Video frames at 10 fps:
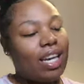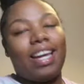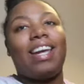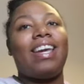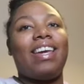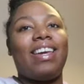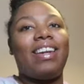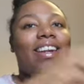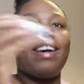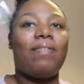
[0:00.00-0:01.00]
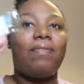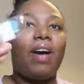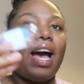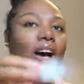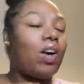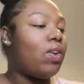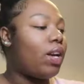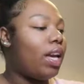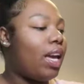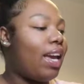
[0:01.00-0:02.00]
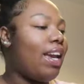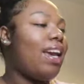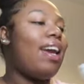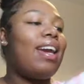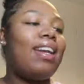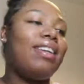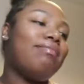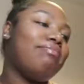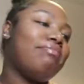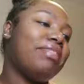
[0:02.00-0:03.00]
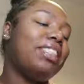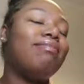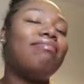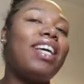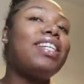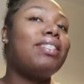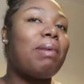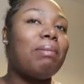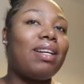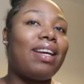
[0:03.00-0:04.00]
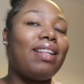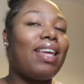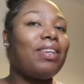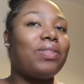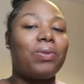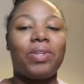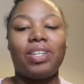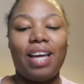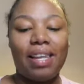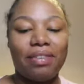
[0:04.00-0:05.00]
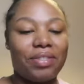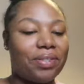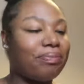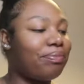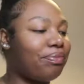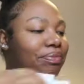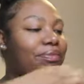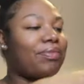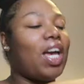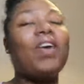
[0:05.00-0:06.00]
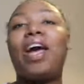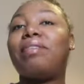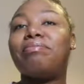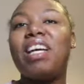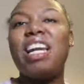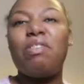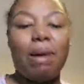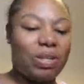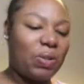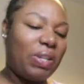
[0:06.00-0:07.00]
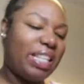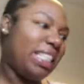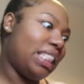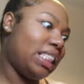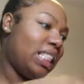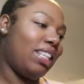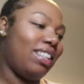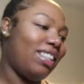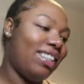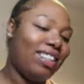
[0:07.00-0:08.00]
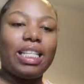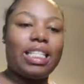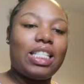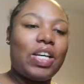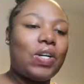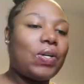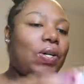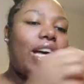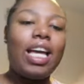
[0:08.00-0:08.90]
and a file, and that just made my day. Thank you, Toya, I love you. Okay, enough about Toya. So